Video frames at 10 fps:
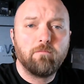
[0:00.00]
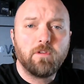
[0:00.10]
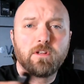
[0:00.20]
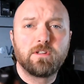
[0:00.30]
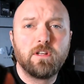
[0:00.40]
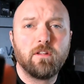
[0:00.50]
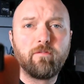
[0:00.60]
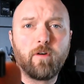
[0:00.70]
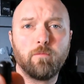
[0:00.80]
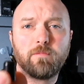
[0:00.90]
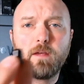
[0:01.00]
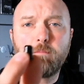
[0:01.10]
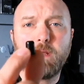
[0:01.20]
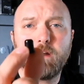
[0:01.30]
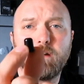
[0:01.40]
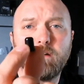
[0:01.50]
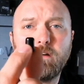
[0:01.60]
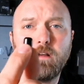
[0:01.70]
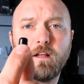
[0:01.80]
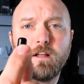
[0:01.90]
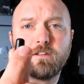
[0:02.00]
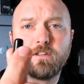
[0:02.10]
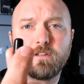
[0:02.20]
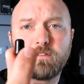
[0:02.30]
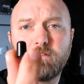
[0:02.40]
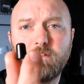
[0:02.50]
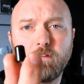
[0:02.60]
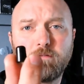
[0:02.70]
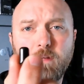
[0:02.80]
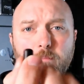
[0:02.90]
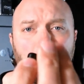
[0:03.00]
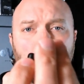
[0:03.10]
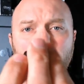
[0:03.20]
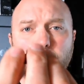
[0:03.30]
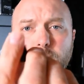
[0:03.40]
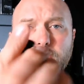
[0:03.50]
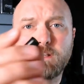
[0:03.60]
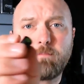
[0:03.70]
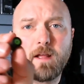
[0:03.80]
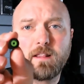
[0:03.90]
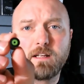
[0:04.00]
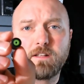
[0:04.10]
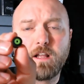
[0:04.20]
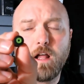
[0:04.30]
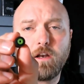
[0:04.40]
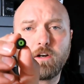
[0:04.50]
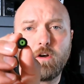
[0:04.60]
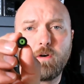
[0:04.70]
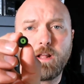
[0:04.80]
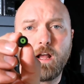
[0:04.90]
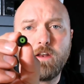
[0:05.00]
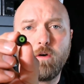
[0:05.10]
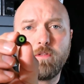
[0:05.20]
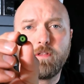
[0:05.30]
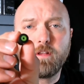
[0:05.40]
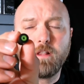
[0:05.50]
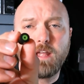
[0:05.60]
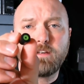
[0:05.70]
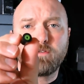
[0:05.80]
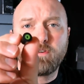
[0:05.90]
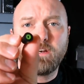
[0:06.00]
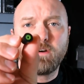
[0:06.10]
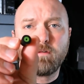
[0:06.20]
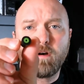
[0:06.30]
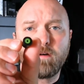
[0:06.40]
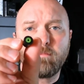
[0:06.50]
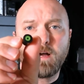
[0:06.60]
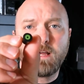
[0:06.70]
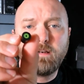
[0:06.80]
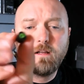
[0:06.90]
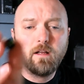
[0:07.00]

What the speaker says: You can see the foam tip here. It's just, typical what you would expect. That's the color coding. I know that the light green are mine.